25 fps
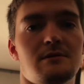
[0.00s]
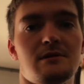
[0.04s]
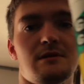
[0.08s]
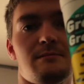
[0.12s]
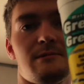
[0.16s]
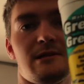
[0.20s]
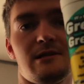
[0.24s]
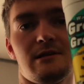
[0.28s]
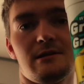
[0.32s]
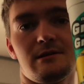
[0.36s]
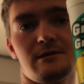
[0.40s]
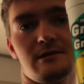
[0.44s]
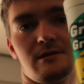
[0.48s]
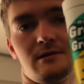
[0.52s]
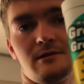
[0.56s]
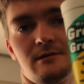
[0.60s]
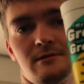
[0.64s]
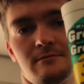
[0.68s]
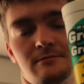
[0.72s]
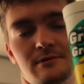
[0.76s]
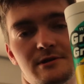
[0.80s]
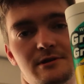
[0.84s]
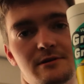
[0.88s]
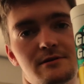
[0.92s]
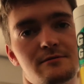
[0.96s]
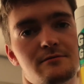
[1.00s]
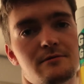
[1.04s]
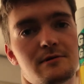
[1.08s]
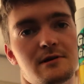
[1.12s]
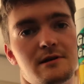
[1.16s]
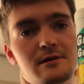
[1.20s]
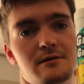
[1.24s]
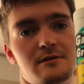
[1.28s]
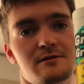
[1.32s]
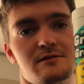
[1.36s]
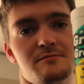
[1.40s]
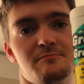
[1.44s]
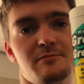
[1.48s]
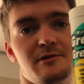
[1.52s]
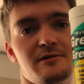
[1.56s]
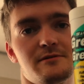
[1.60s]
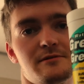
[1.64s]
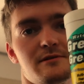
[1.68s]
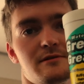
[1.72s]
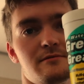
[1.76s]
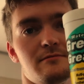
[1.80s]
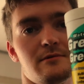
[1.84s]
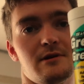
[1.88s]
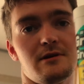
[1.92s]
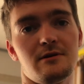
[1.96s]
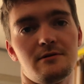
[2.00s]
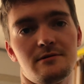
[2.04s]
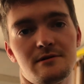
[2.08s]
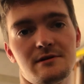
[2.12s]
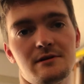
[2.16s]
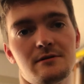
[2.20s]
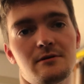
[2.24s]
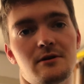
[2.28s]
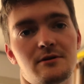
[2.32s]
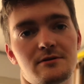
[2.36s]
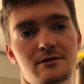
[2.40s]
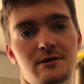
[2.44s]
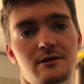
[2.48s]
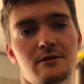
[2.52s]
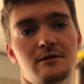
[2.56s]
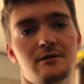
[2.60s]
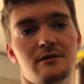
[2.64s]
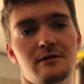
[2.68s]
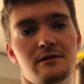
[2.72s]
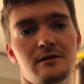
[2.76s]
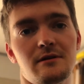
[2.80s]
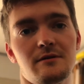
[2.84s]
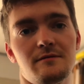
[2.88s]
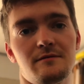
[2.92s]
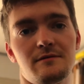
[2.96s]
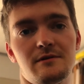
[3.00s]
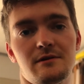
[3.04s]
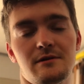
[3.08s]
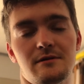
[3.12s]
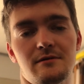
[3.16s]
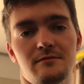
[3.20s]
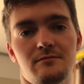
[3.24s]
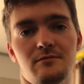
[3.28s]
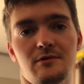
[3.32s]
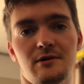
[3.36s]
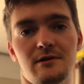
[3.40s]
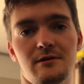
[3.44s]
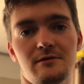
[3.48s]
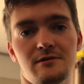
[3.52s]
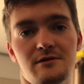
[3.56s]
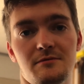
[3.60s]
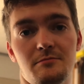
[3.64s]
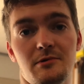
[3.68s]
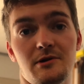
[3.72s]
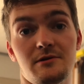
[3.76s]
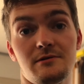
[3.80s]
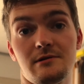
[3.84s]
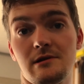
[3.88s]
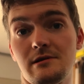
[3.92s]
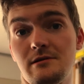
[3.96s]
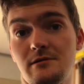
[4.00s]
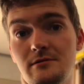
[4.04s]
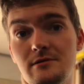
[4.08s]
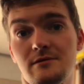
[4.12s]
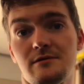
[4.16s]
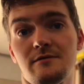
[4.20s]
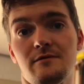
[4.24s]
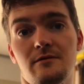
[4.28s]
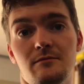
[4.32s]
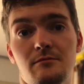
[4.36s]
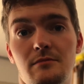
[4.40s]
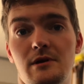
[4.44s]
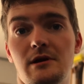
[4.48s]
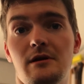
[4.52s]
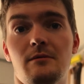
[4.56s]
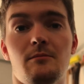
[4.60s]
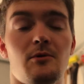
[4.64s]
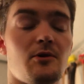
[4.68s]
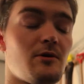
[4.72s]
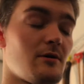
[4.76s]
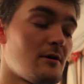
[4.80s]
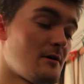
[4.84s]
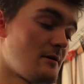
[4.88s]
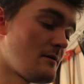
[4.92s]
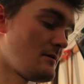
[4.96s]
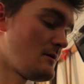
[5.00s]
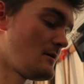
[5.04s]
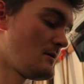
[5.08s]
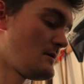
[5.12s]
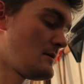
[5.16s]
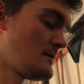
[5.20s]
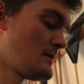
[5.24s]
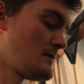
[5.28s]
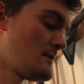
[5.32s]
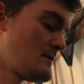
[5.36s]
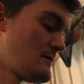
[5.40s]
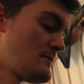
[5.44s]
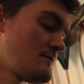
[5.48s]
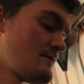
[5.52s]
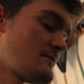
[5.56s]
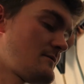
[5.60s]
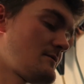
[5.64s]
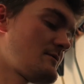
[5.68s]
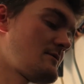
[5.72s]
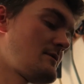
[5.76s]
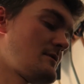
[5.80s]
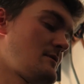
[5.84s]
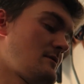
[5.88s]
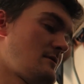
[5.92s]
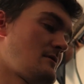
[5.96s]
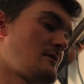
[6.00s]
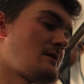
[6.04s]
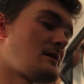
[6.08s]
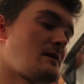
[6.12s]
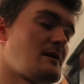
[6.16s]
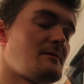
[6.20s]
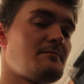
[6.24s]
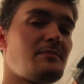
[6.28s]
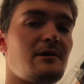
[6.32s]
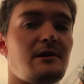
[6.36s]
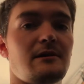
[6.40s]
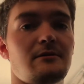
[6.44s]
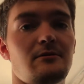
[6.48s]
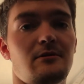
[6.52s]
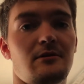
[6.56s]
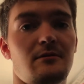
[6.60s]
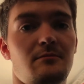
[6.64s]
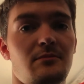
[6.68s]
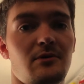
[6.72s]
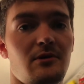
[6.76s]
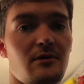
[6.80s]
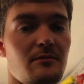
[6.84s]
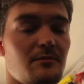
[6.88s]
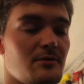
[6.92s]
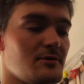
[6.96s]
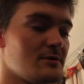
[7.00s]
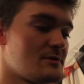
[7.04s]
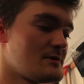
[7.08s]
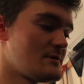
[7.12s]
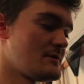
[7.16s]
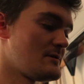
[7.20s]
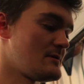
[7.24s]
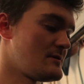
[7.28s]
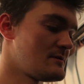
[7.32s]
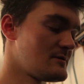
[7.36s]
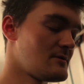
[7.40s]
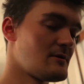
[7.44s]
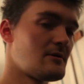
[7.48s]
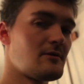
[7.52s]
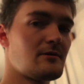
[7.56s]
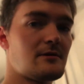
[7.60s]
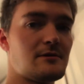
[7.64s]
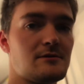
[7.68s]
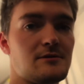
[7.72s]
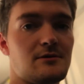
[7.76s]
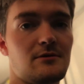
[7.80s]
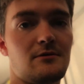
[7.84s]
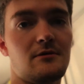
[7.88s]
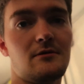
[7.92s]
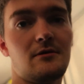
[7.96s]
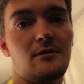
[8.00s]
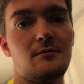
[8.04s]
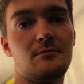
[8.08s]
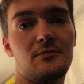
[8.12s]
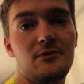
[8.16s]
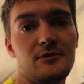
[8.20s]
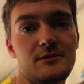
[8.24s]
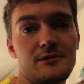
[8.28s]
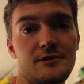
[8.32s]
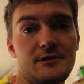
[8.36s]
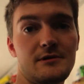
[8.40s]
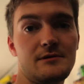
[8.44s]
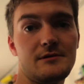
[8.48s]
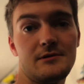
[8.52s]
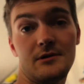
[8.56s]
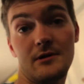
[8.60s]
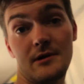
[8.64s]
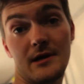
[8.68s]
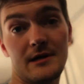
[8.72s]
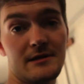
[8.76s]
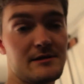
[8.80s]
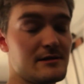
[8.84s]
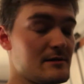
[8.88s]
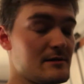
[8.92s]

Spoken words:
some of this, which is what you're supposed to, or is an alternative to what you're supposed to use from BMR for your panhard bar bushings, lower control arm bushings, all that